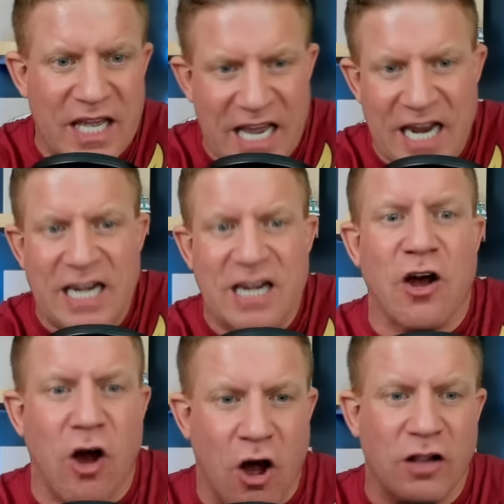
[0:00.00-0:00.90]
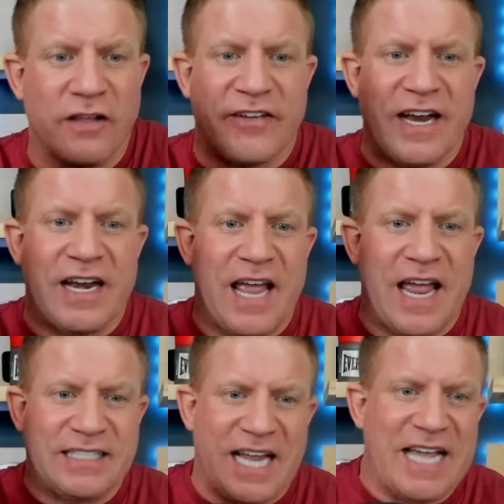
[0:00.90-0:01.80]
eat all of it
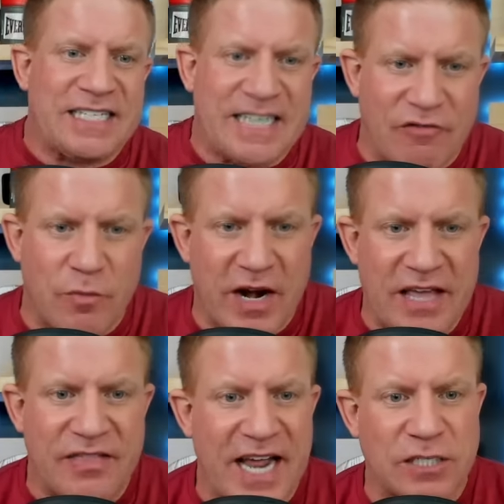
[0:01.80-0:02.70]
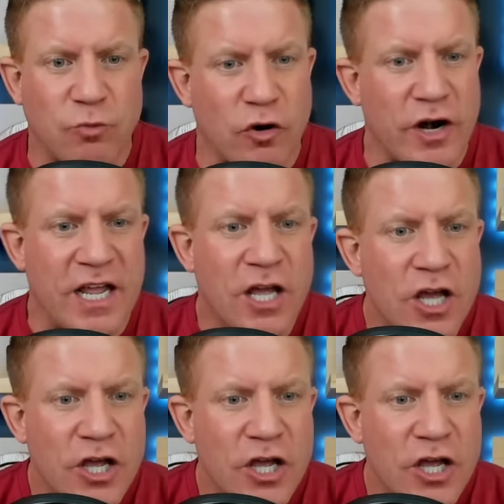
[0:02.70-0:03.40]
and taste everybody the next morning